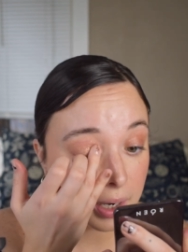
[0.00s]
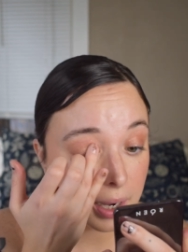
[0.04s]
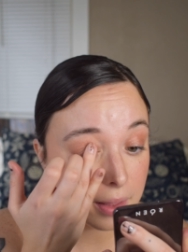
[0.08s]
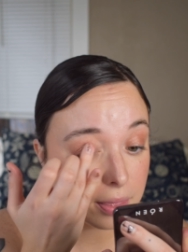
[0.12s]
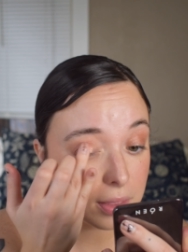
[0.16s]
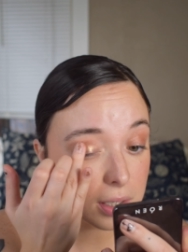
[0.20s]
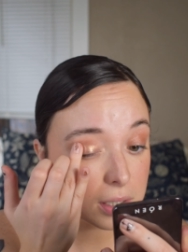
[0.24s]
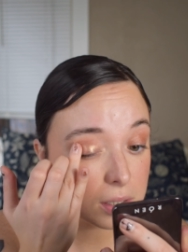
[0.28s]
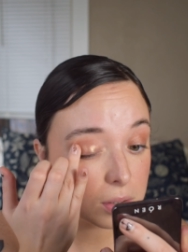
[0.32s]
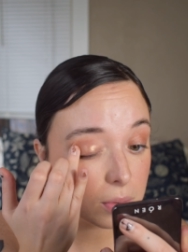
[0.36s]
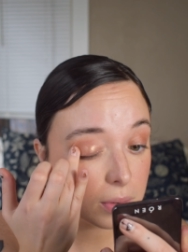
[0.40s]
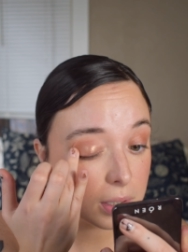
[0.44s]

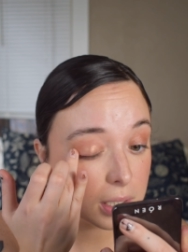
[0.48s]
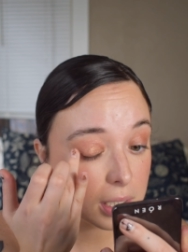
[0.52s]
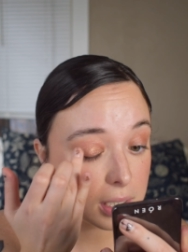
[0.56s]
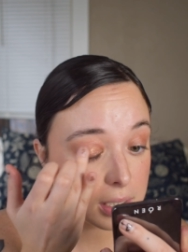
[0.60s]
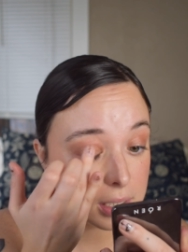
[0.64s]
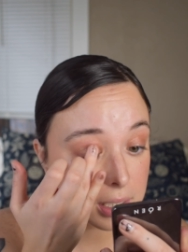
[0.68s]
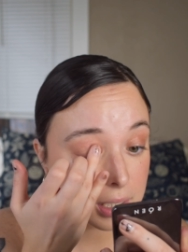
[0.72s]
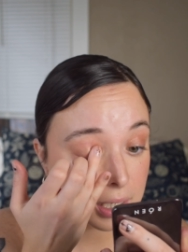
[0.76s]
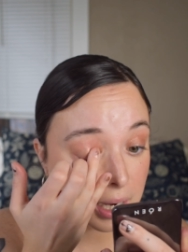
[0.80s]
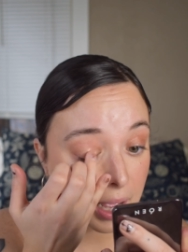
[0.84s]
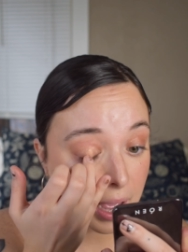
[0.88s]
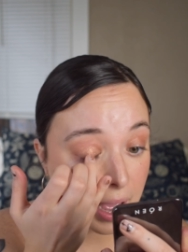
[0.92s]
And this one
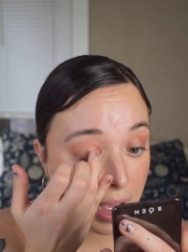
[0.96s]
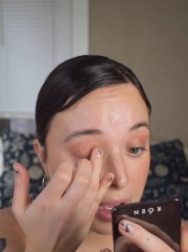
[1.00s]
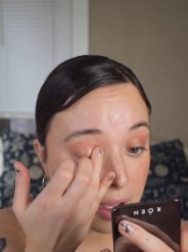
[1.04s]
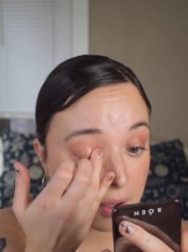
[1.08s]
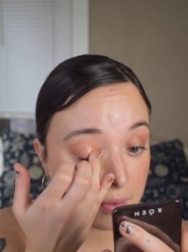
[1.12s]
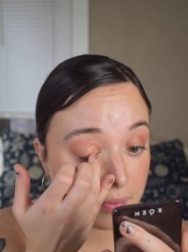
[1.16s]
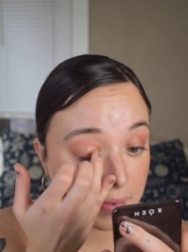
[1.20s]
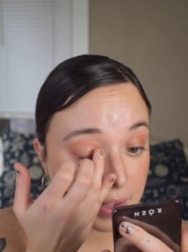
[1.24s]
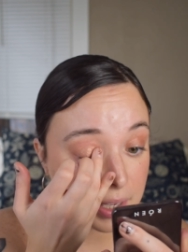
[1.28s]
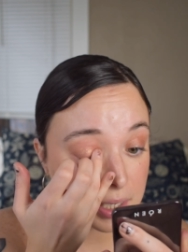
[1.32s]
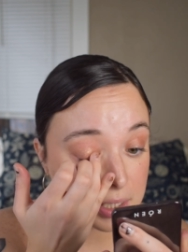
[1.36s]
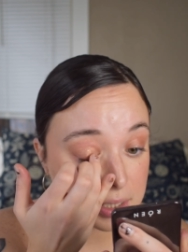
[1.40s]
doesn't
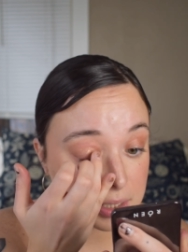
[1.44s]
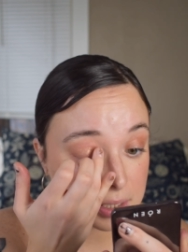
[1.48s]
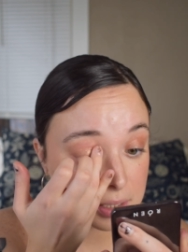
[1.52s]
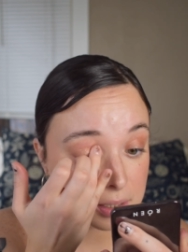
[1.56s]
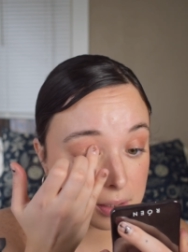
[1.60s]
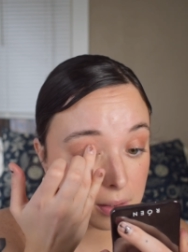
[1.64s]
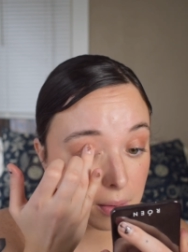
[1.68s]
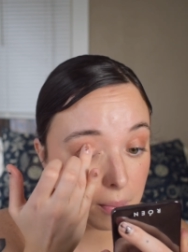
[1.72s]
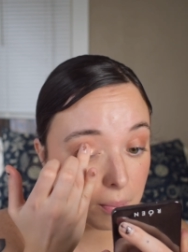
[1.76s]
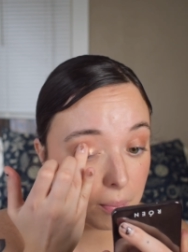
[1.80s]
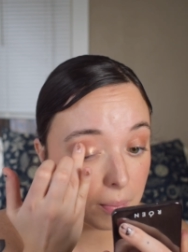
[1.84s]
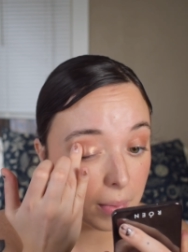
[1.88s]
have
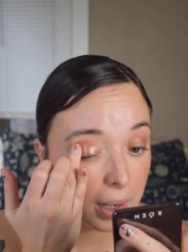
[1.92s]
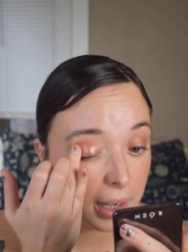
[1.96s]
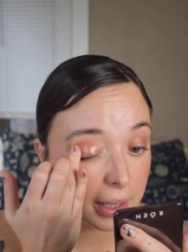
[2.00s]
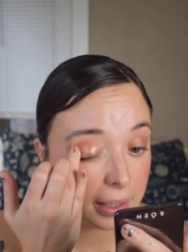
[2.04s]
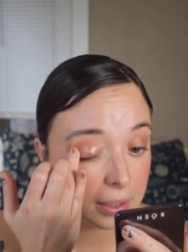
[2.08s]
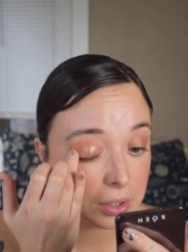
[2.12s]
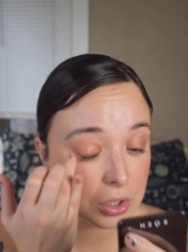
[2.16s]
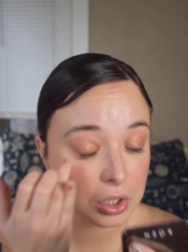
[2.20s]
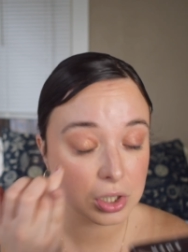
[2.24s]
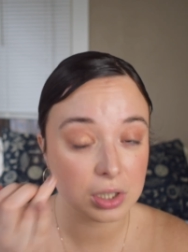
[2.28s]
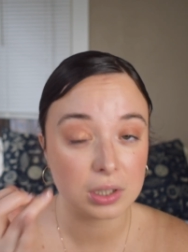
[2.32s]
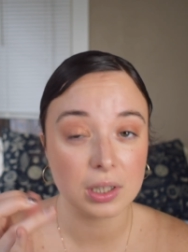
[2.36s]
as
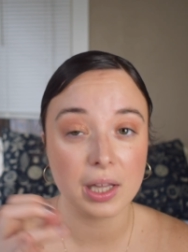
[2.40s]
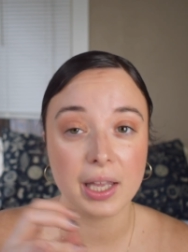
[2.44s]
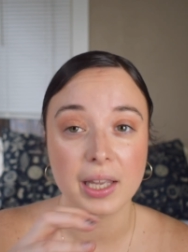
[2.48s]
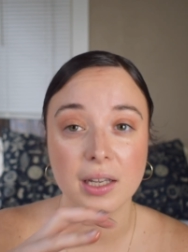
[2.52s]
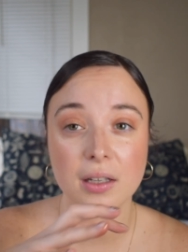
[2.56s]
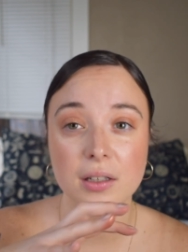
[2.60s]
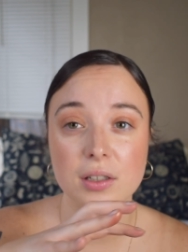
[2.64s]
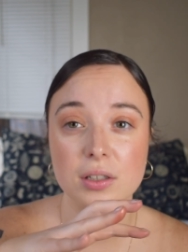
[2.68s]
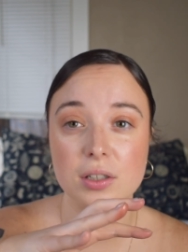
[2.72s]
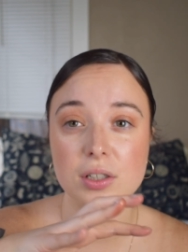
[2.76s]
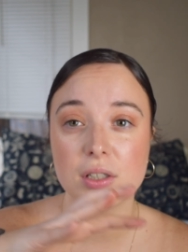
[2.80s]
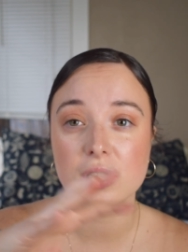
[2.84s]
much like